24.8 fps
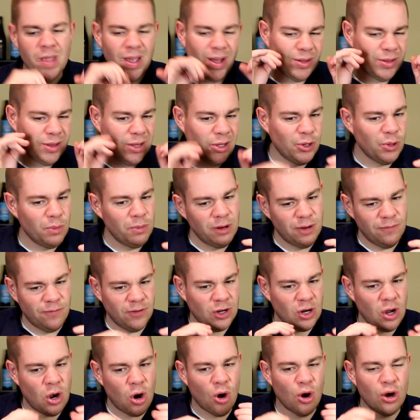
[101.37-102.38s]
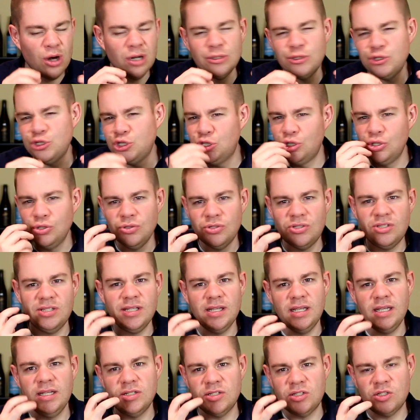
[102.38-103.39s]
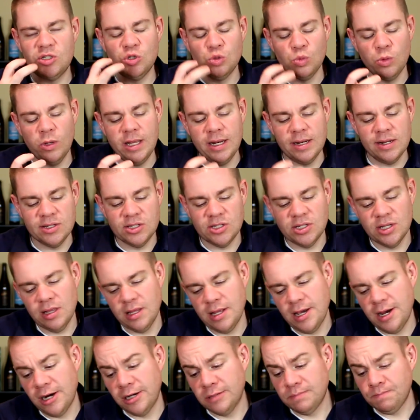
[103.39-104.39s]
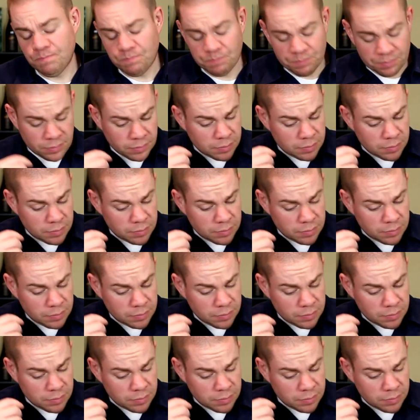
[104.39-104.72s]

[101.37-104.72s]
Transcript: a little bit of an orange juicy sweetness in there.